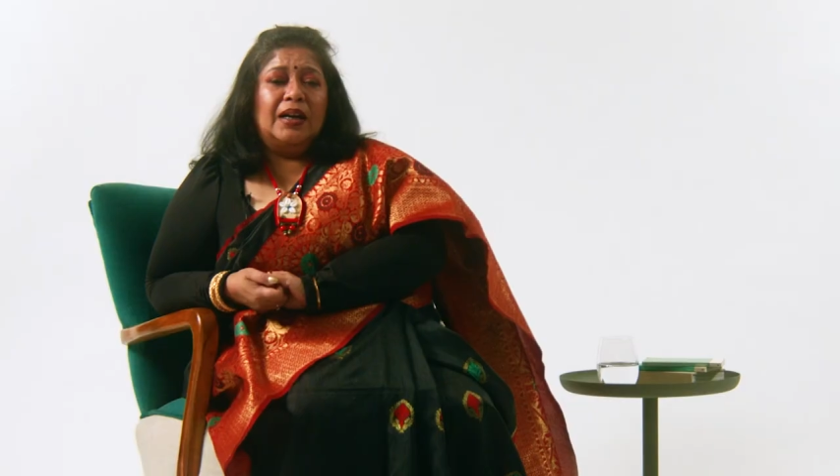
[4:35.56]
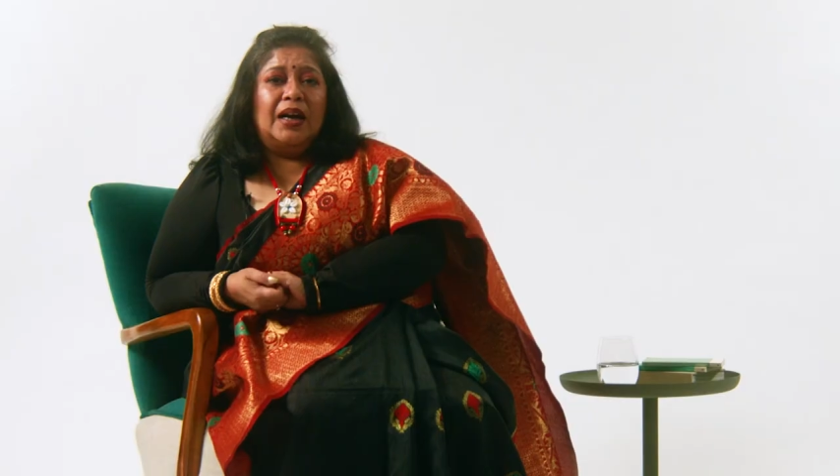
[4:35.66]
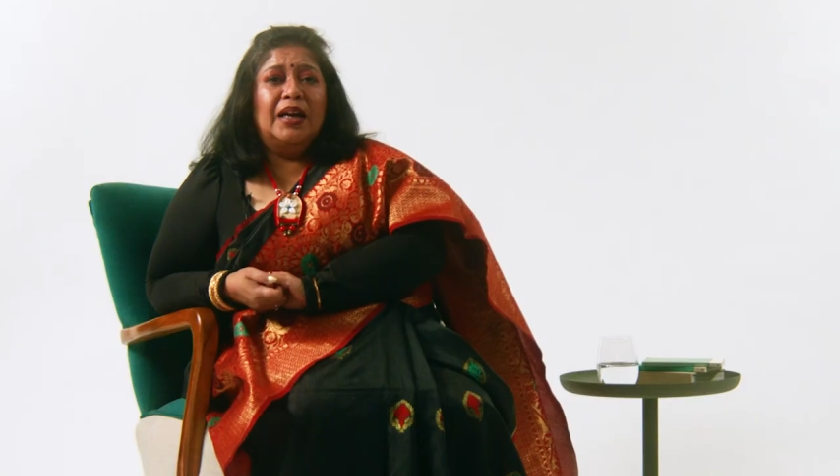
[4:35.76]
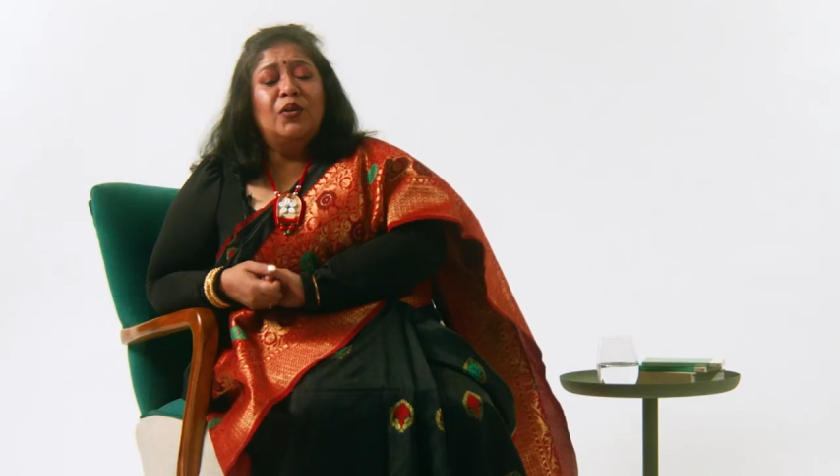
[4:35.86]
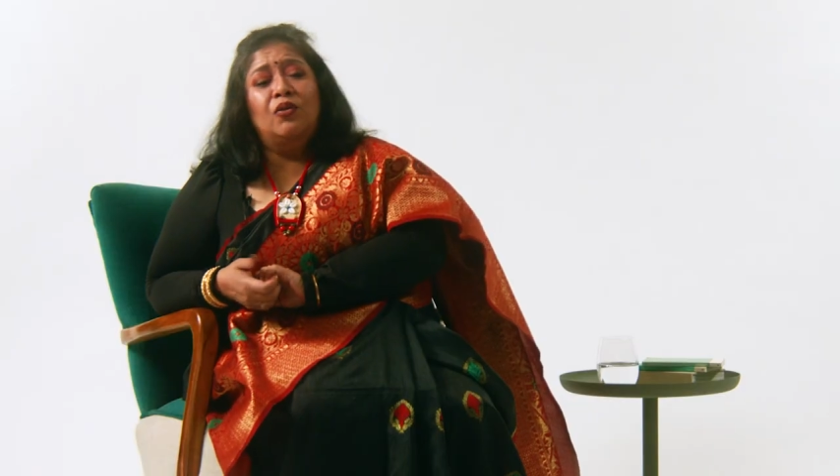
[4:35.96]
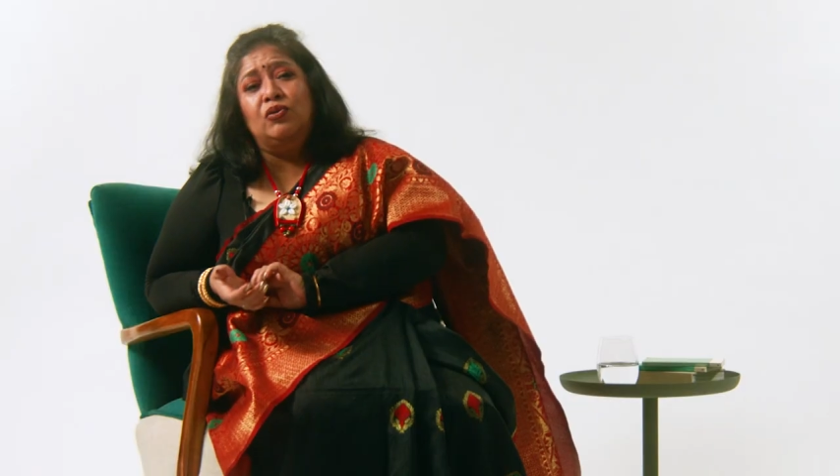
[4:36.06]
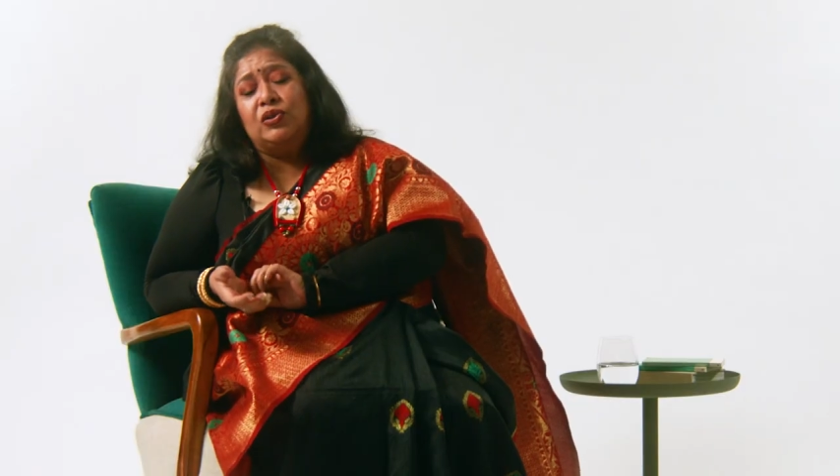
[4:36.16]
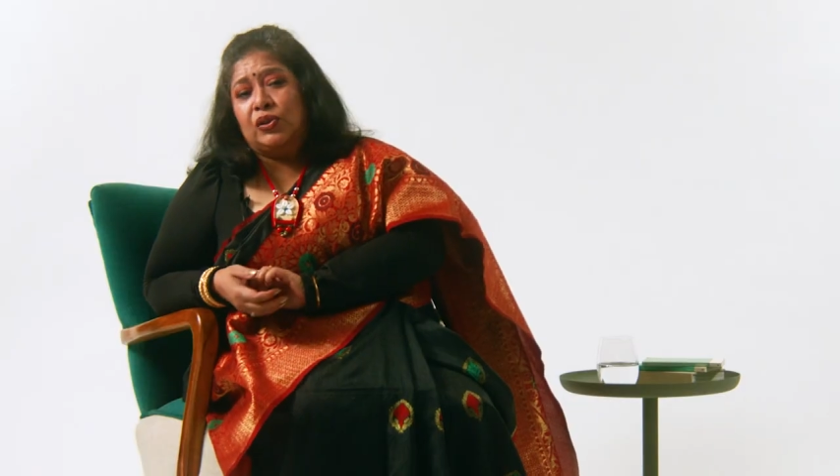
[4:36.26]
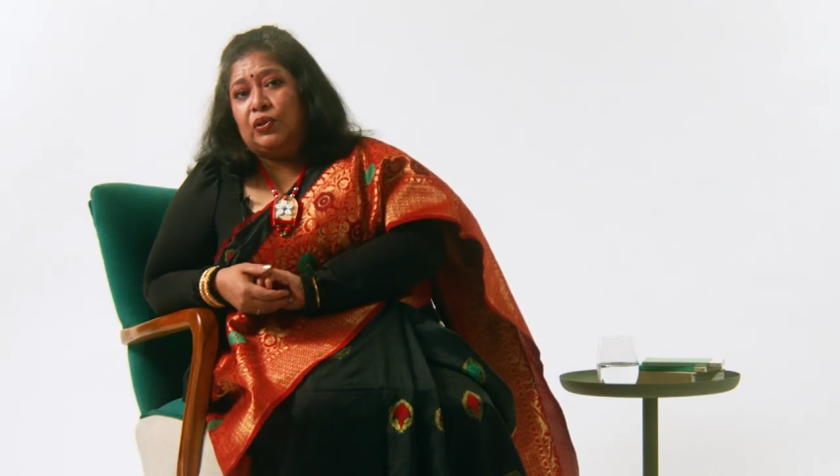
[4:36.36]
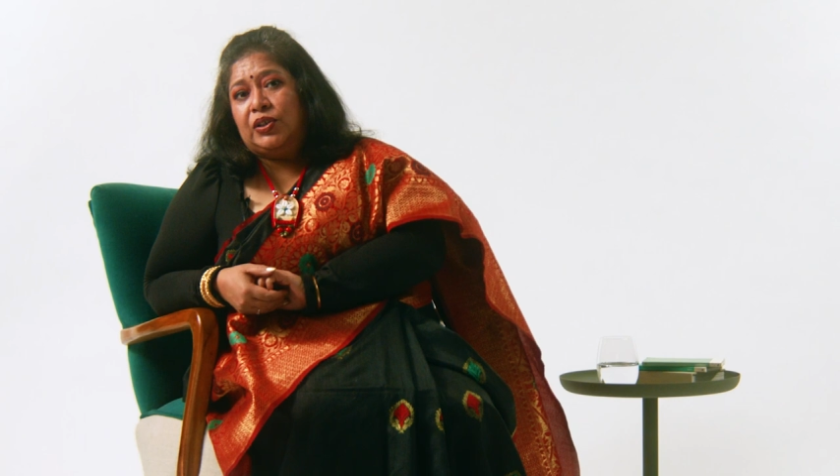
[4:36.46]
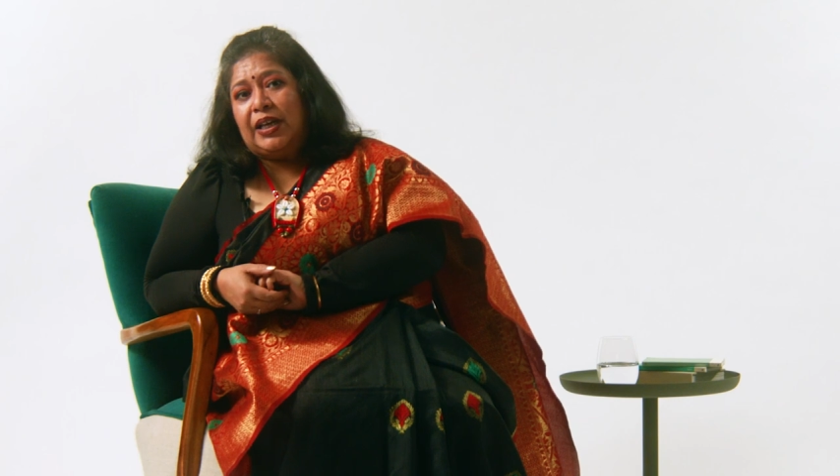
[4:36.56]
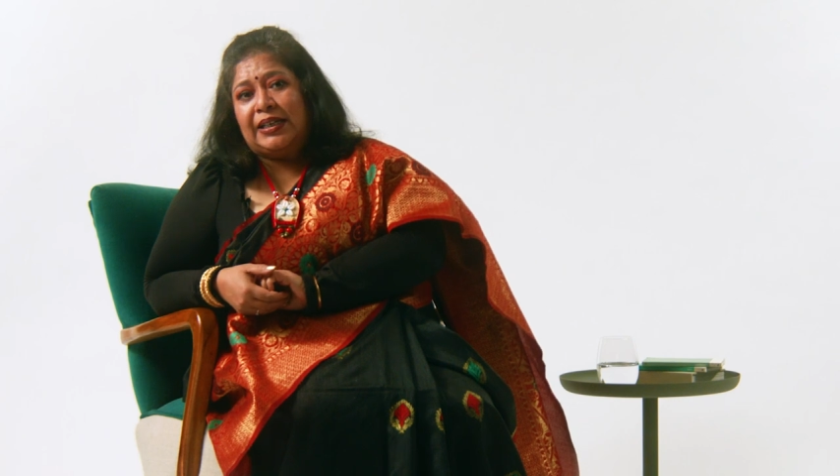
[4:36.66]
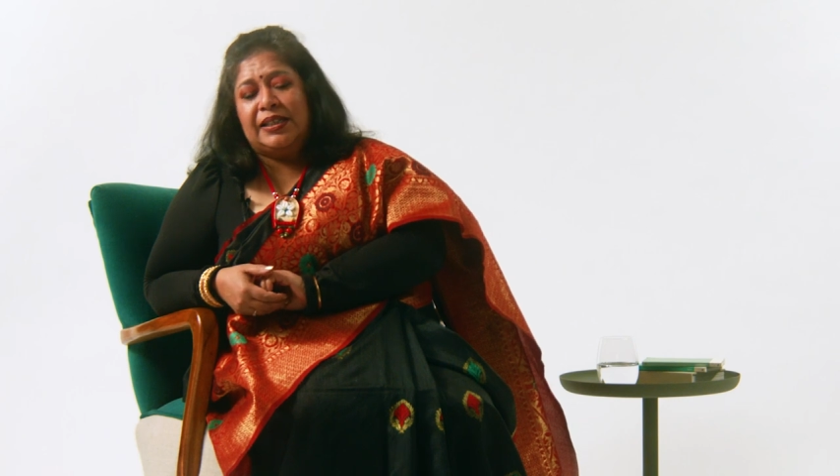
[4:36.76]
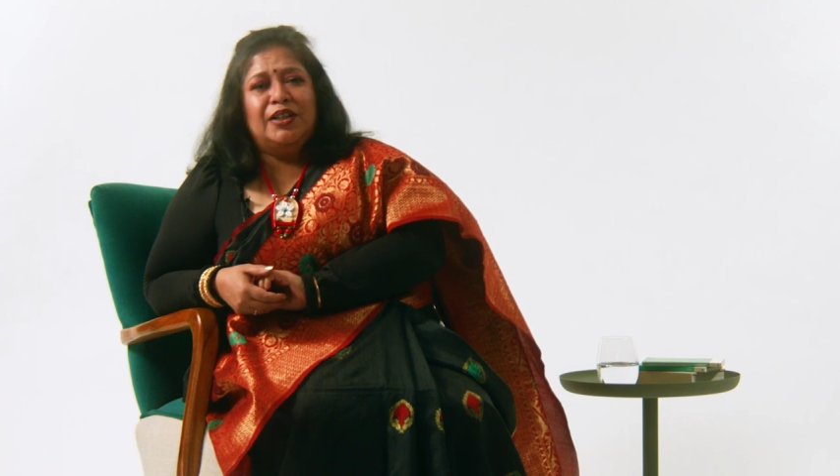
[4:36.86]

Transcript: And also, taxi